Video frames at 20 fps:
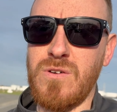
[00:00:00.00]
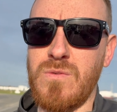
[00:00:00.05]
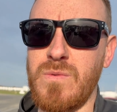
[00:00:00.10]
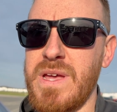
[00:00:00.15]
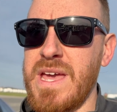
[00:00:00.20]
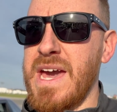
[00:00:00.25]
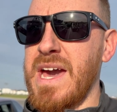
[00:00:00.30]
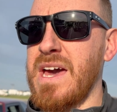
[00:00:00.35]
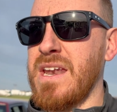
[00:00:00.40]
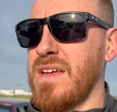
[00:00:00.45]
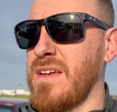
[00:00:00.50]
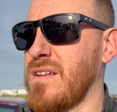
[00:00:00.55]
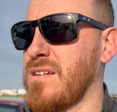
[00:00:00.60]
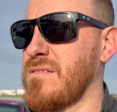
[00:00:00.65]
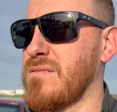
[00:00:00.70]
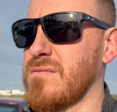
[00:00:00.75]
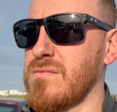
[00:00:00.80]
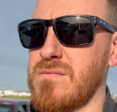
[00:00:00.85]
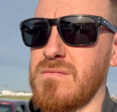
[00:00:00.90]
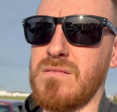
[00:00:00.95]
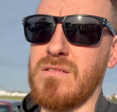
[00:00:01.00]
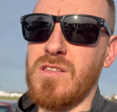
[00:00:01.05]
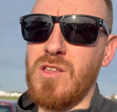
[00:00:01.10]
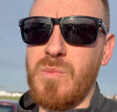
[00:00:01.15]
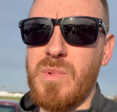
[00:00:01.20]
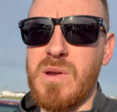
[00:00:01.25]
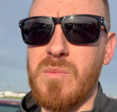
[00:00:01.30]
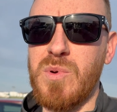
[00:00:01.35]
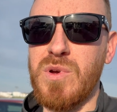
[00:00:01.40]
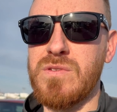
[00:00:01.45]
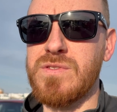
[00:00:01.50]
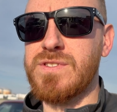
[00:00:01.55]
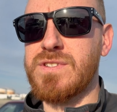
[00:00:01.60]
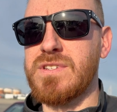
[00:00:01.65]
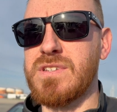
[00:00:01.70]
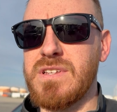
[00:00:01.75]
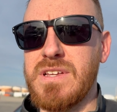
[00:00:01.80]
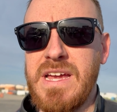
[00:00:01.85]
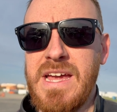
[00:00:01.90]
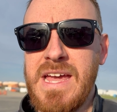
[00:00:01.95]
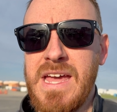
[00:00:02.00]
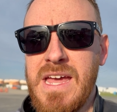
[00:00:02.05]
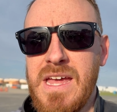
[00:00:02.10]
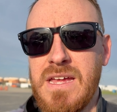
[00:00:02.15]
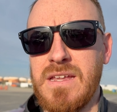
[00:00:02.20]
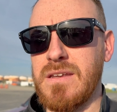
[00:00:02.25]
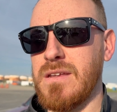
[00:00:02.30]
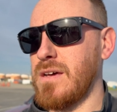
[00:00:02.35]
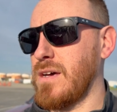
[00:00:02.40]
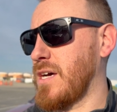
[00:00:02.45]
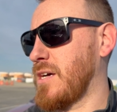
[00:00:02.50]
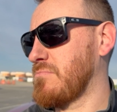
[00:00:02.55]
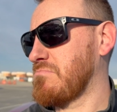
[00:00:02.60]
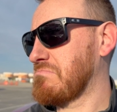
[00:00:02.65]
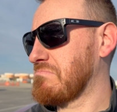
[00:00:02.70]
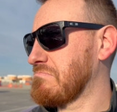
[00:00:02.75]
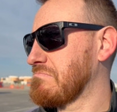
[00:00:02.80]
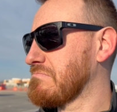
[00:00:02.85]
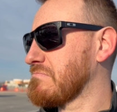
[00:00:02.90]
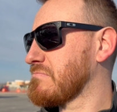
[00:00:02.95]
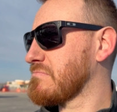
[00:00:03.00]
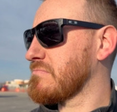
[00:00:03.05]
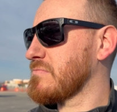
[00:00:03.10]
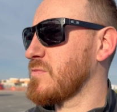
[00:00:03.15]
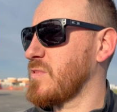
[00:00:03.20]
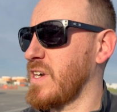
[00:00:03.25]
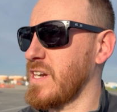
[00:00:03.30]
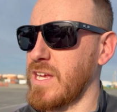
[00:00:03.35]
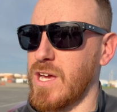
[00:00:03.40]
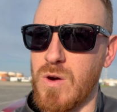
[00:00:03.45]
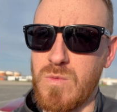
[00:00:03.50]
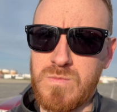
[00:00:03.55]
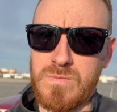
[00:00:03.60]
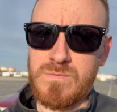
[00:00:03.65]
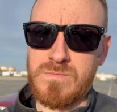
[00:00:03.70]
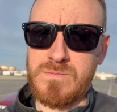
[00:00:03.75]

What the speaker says: We added a little bit of boost and ready to go.